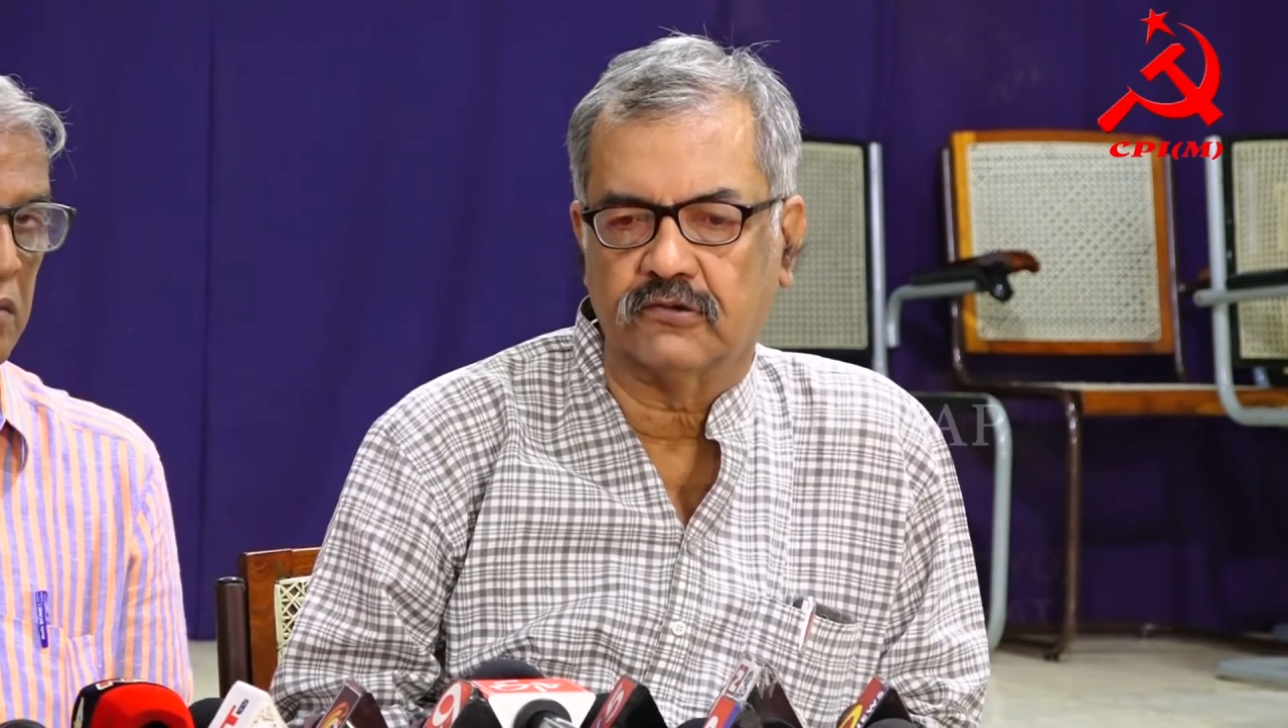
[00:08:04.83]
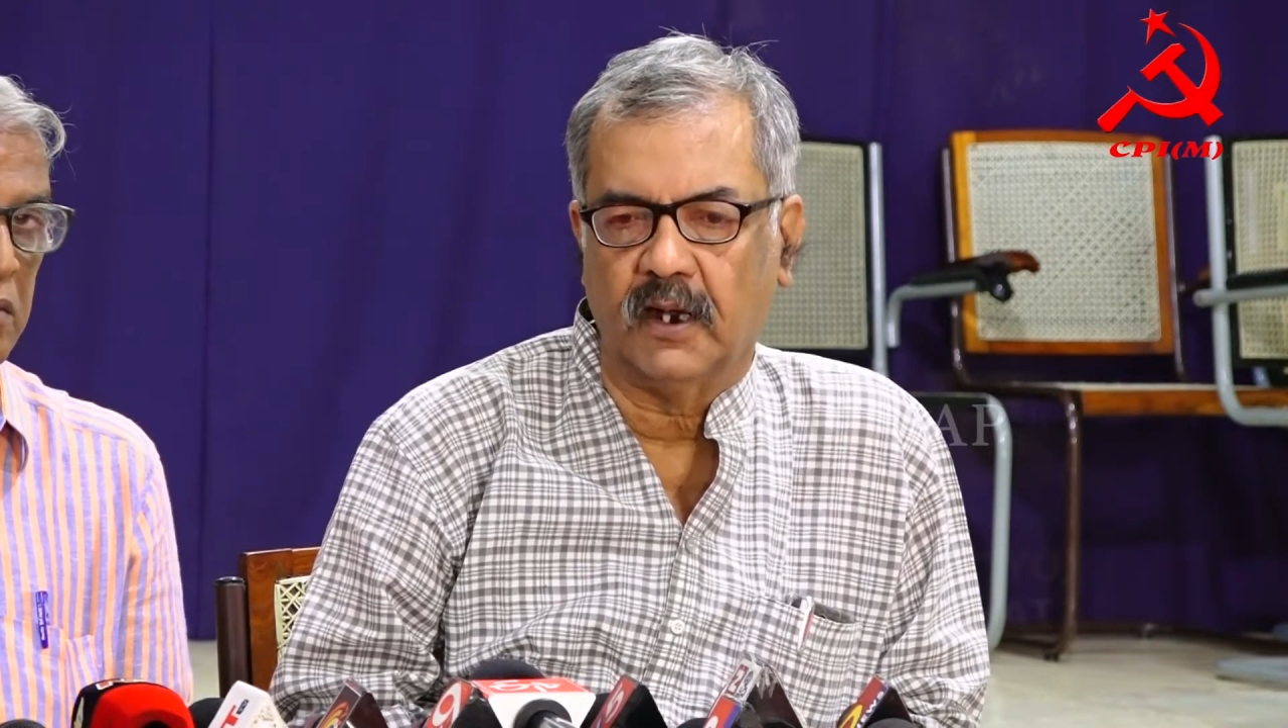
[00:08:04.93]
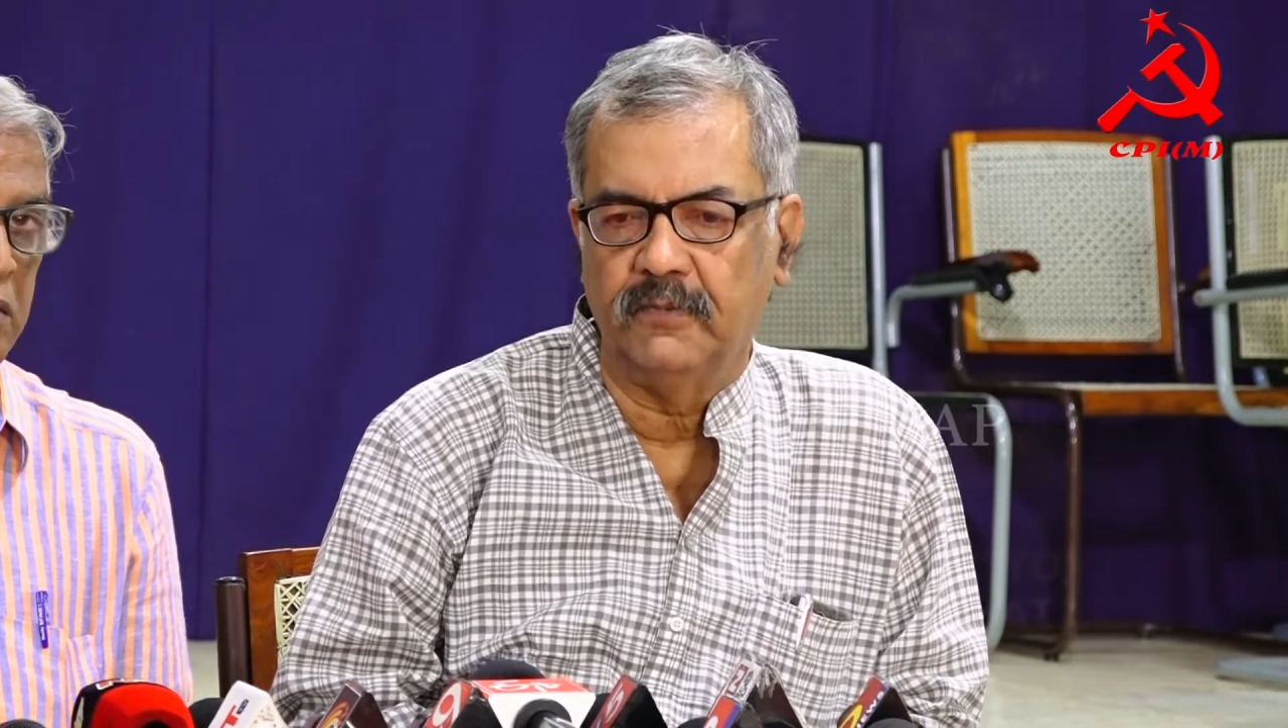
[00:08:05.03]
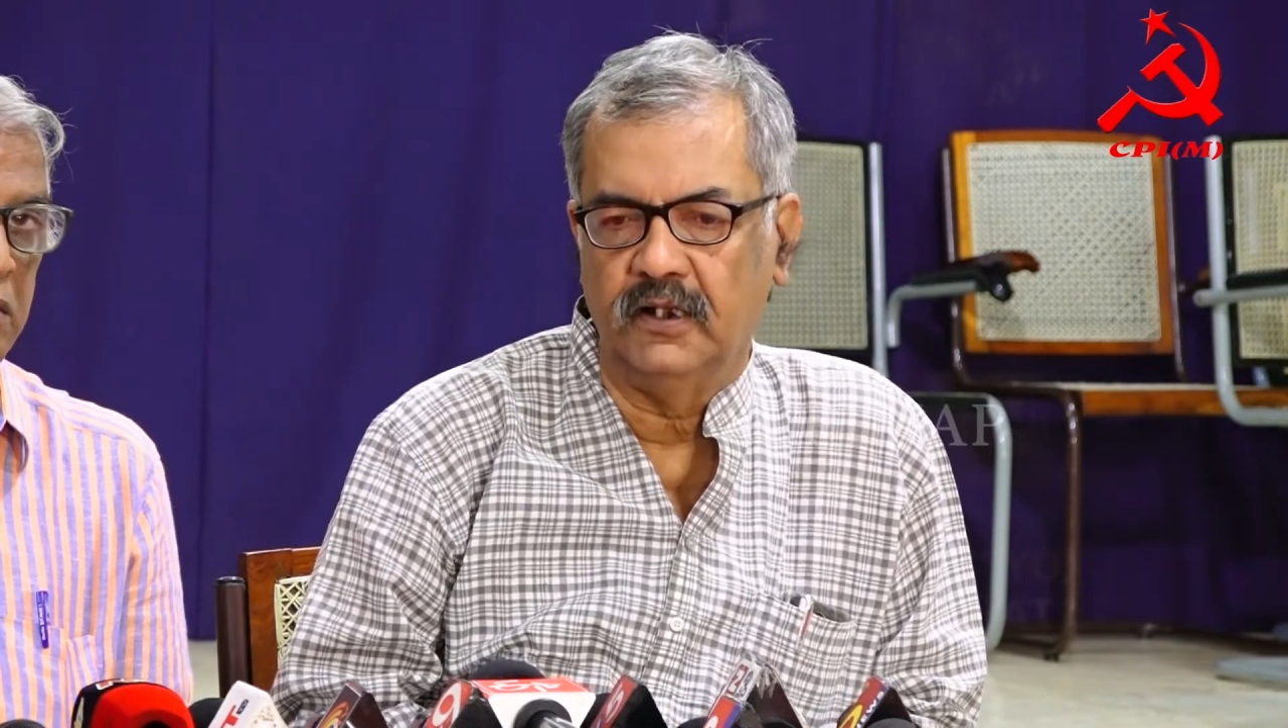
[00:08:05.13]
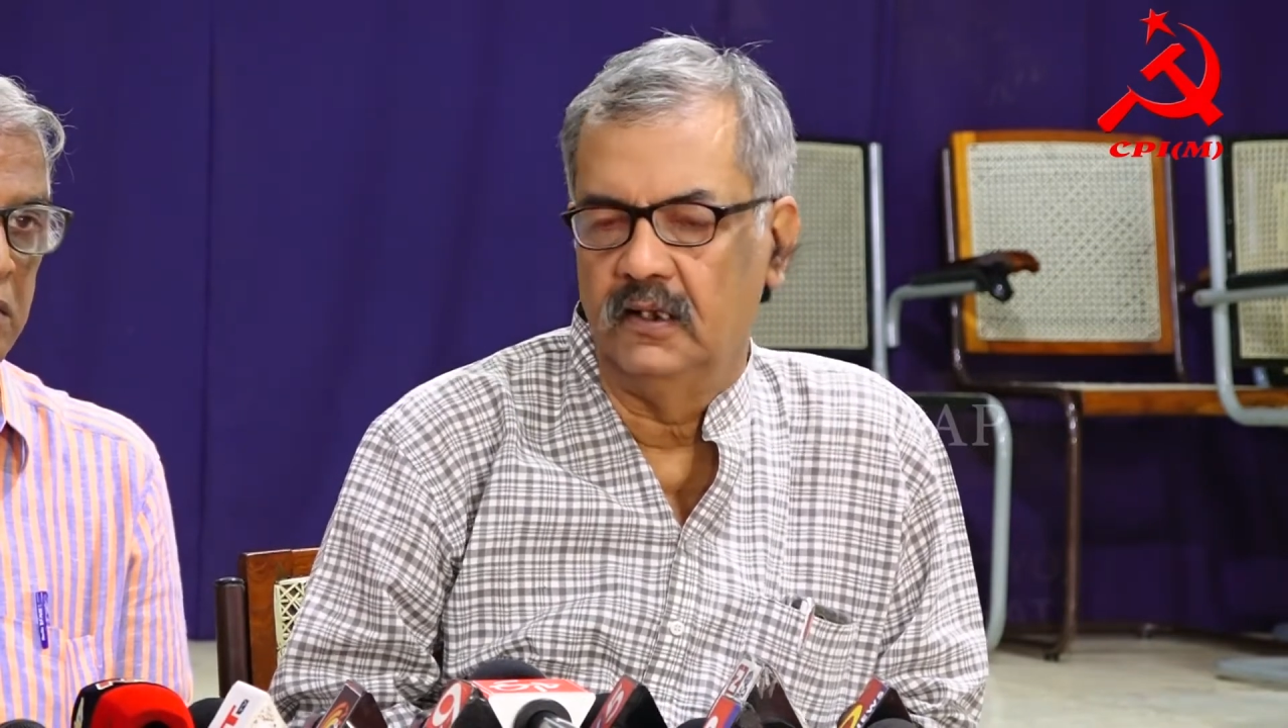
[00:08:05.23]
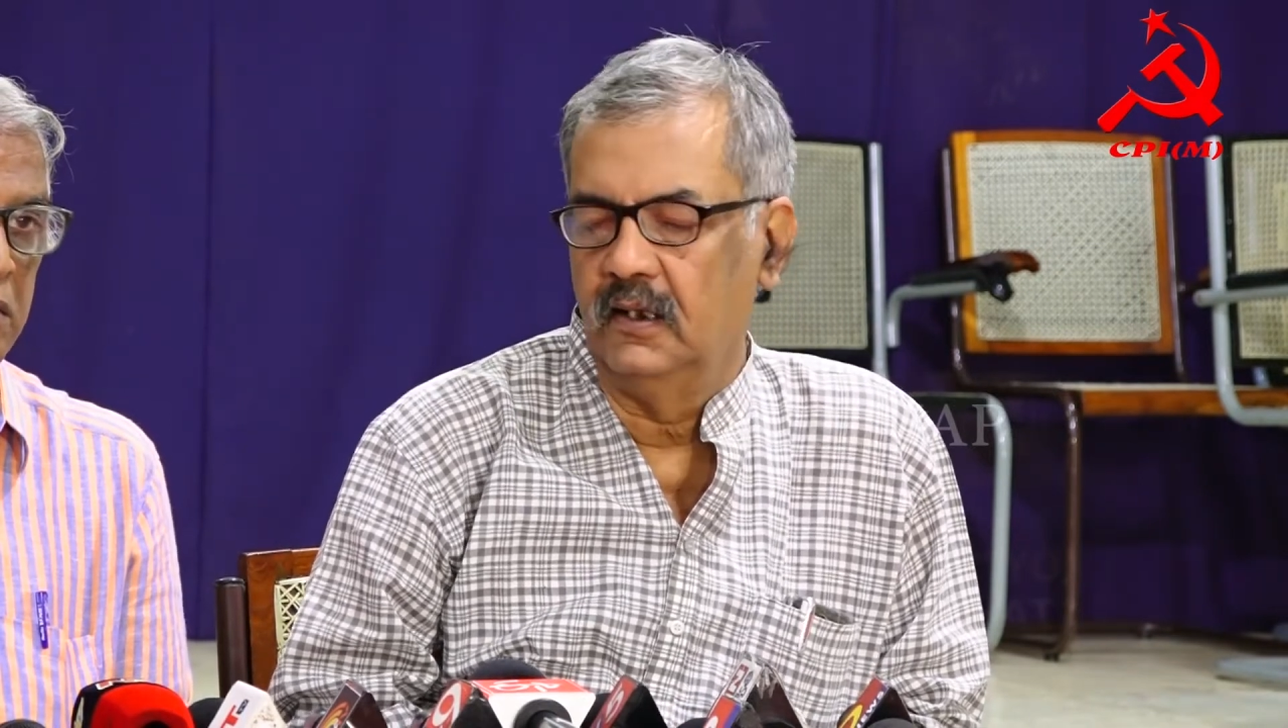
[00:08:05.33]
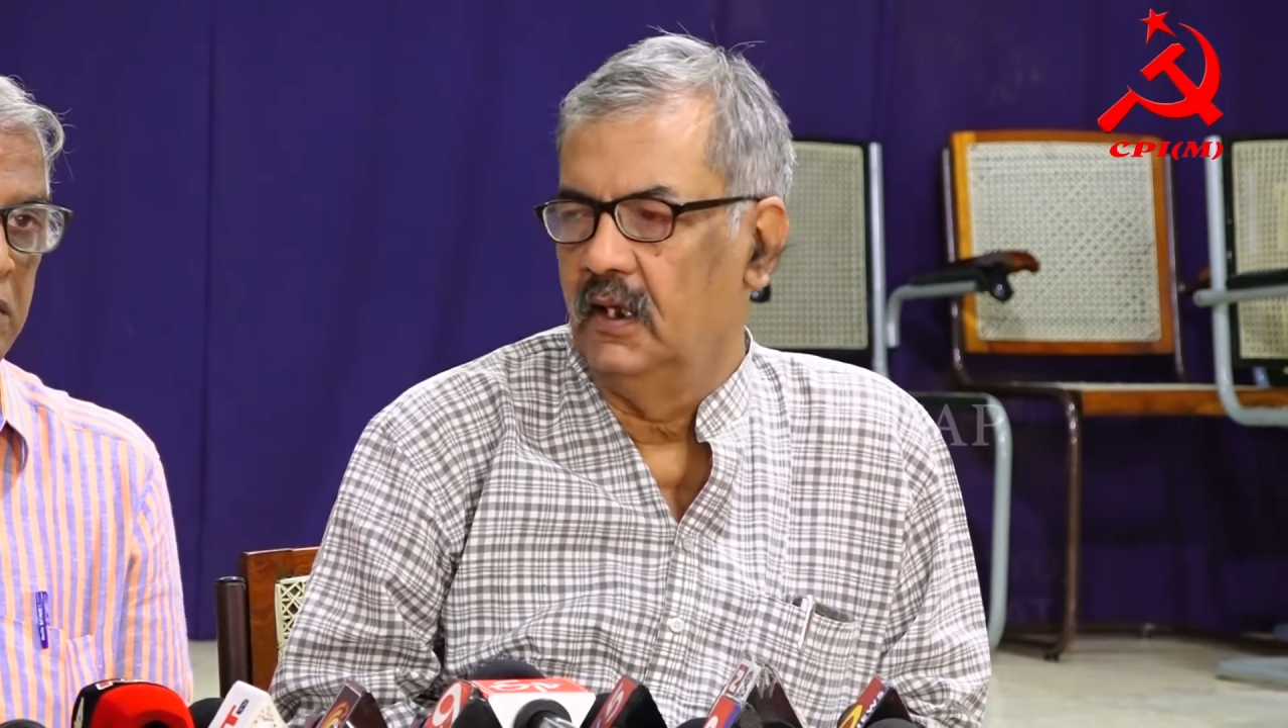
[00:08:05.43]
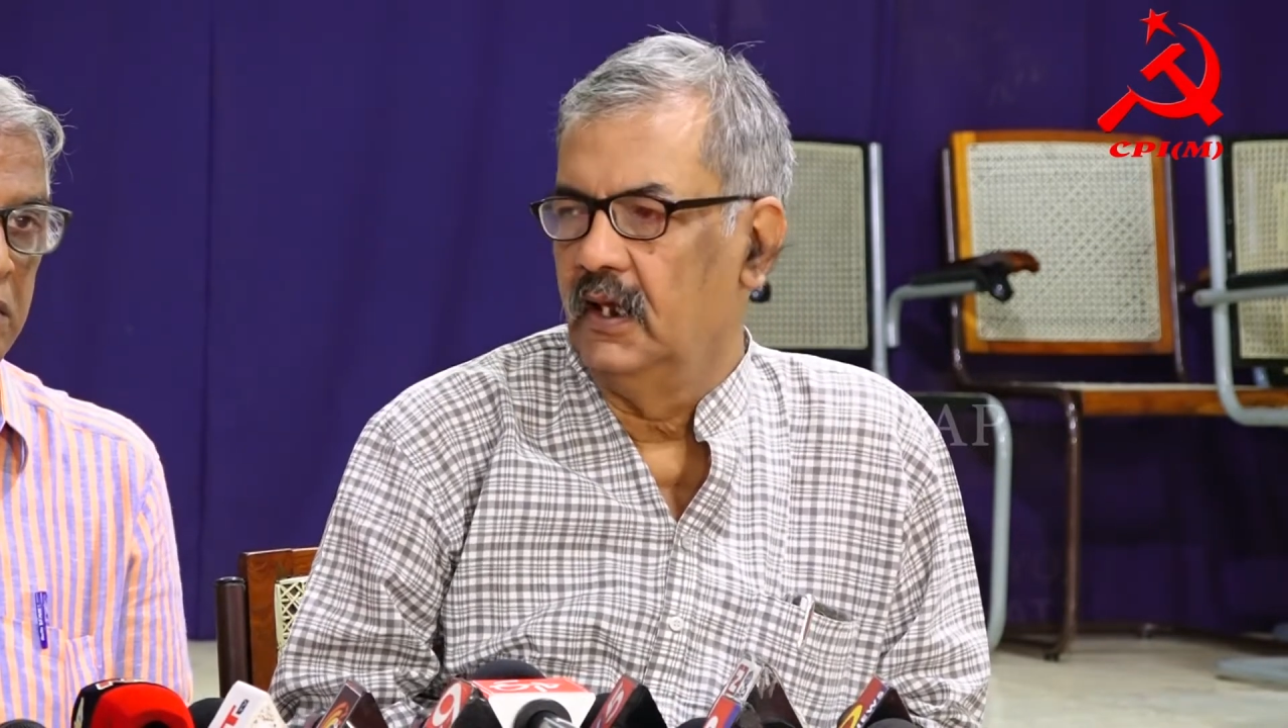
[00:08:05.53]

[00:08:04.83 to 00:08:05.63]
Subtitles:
trouble